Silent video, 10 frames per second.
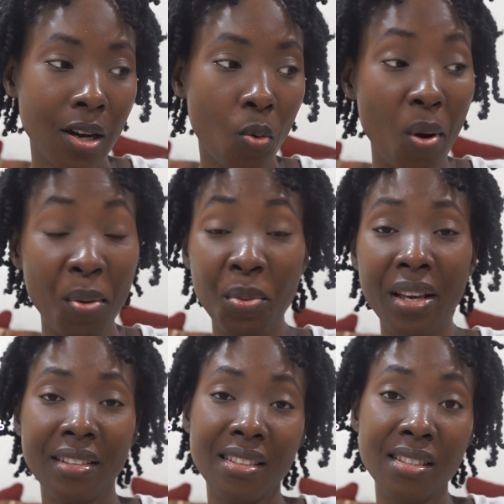when we
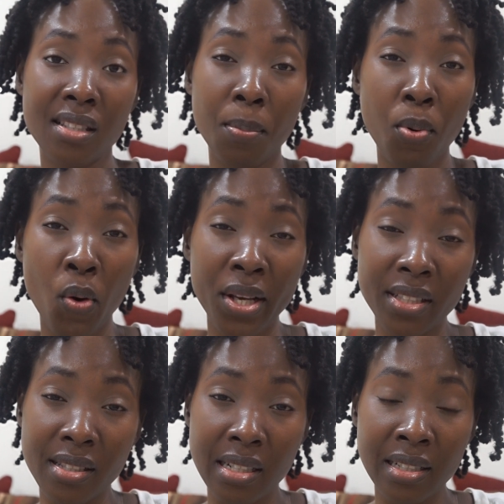are
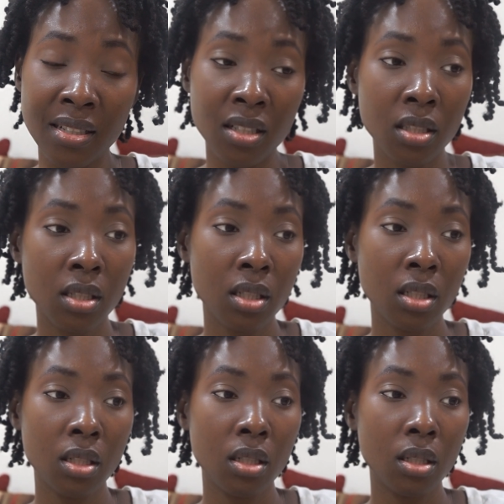disappointed,
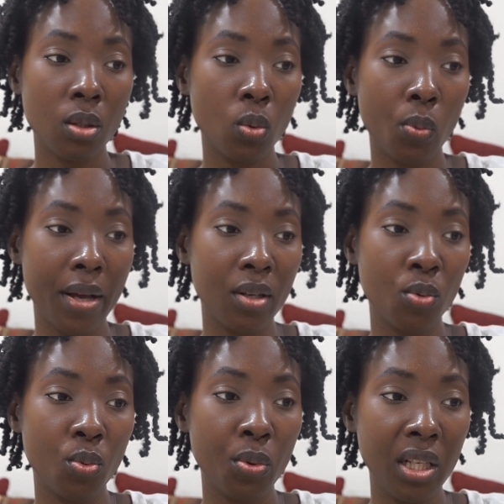
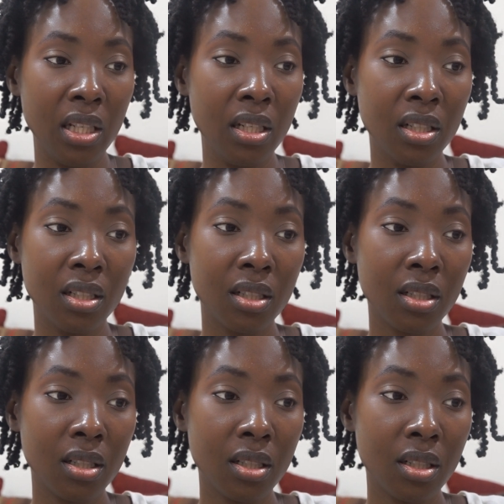when we
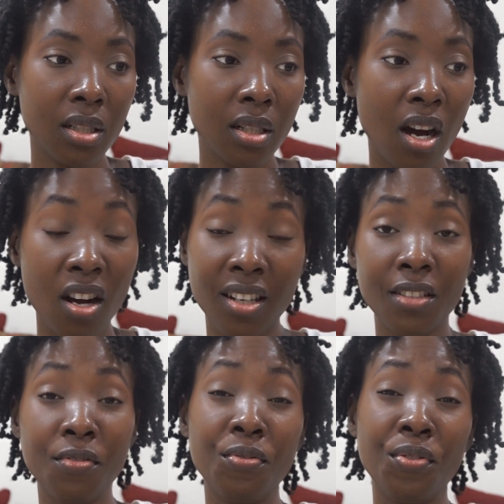are
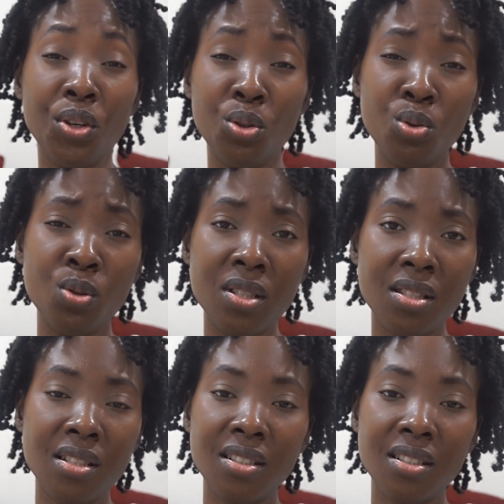confused,